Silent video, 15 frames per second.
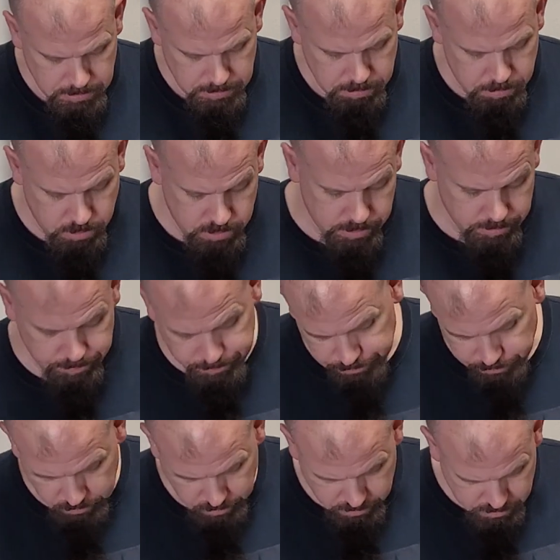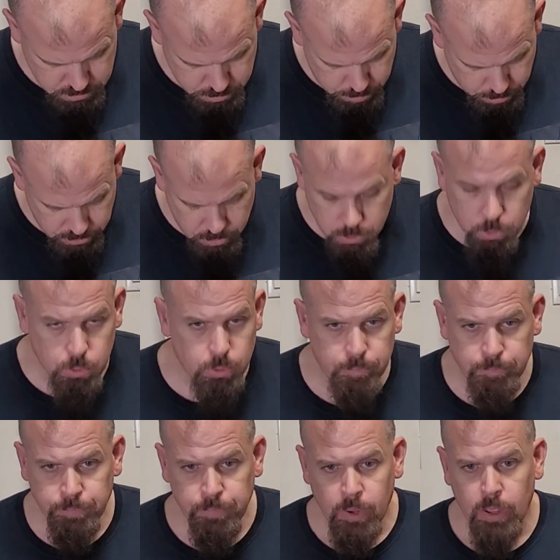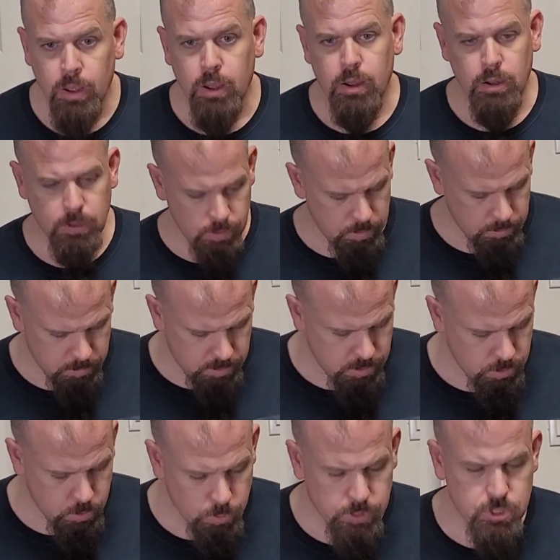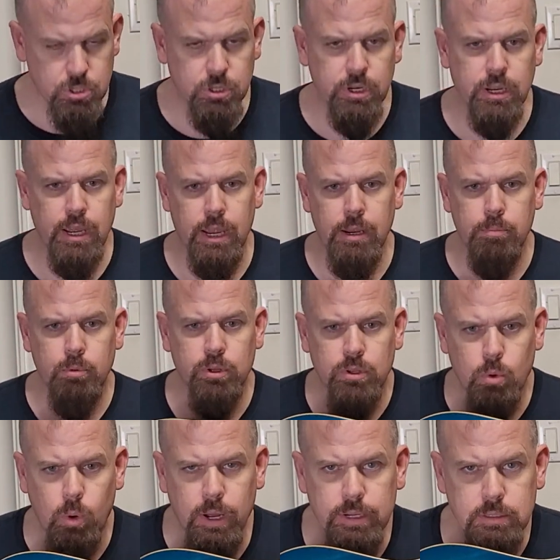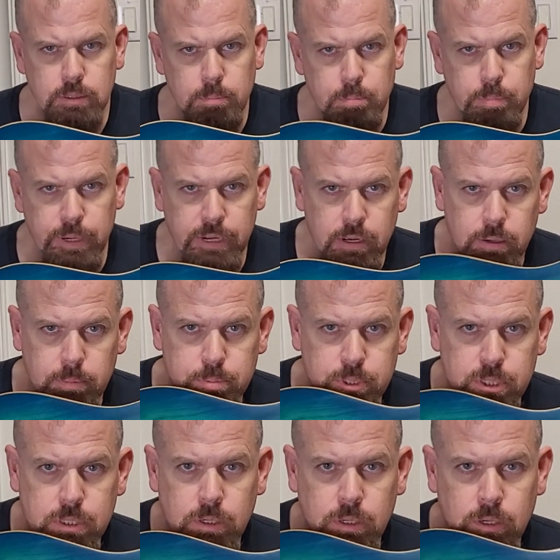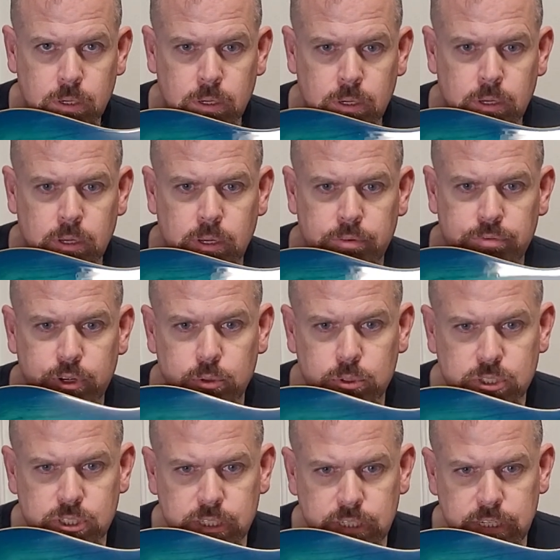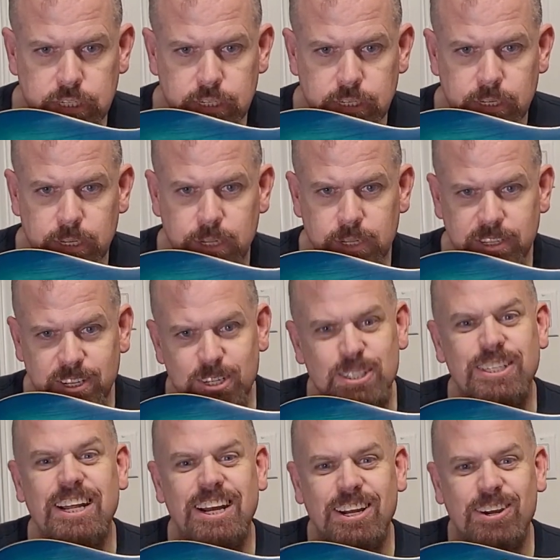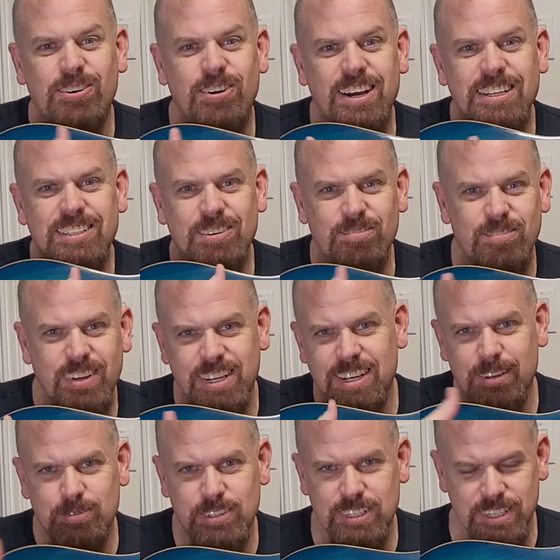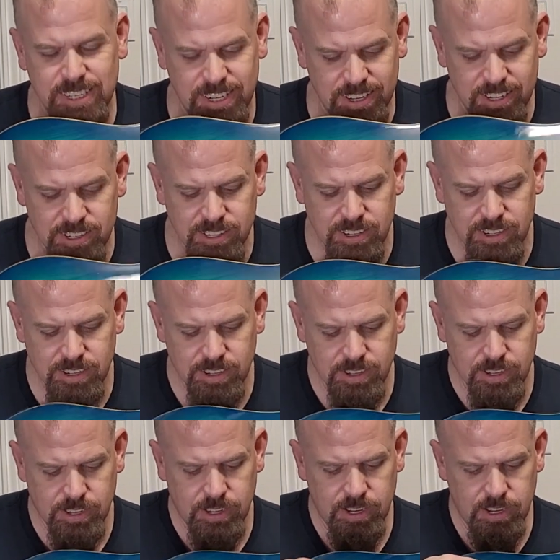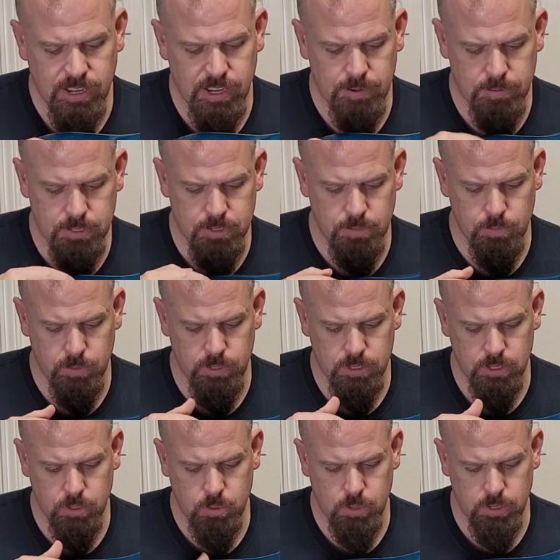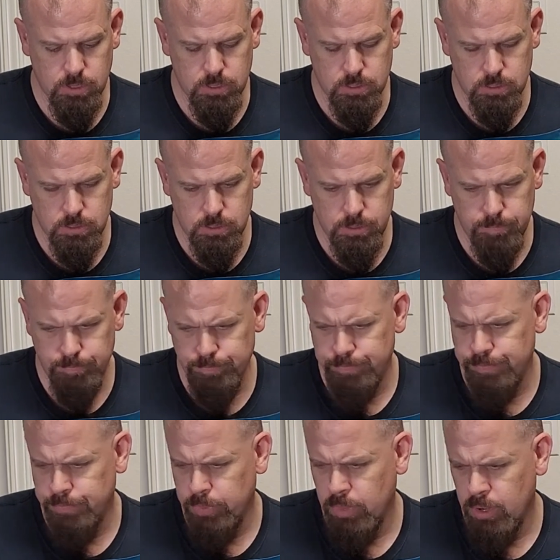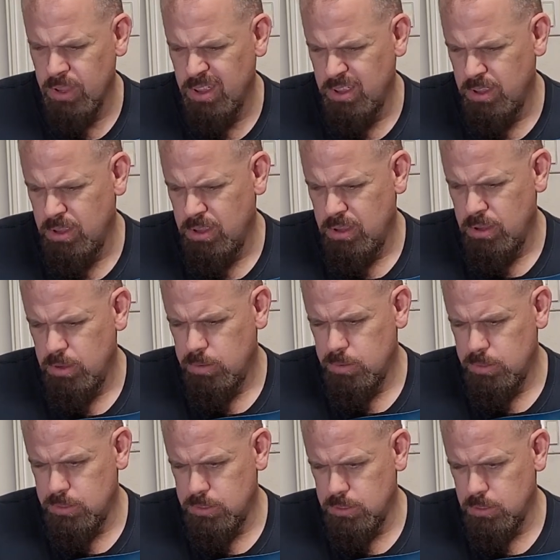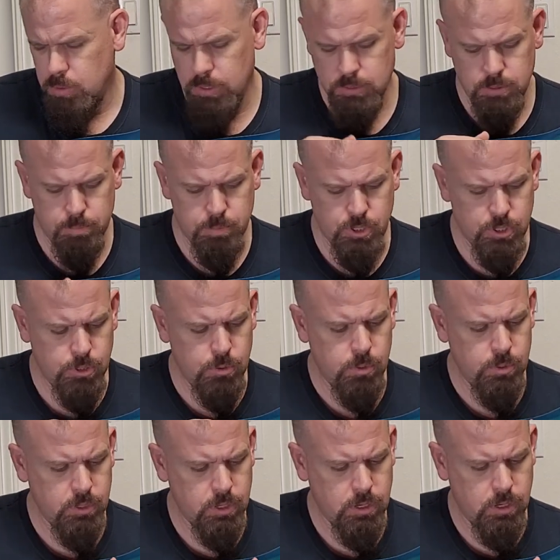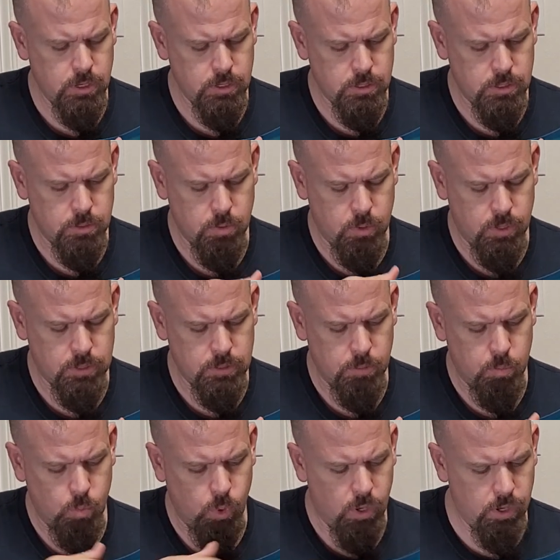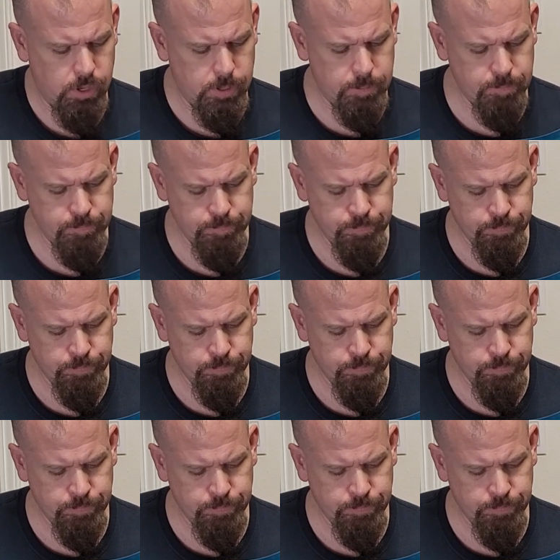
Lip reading: But it's pretty cool. It originally came with quantum pickups. If you'll see, there's not quantum pickups in there. It came with the quantum, what is it, quantum 2 and quantum 1.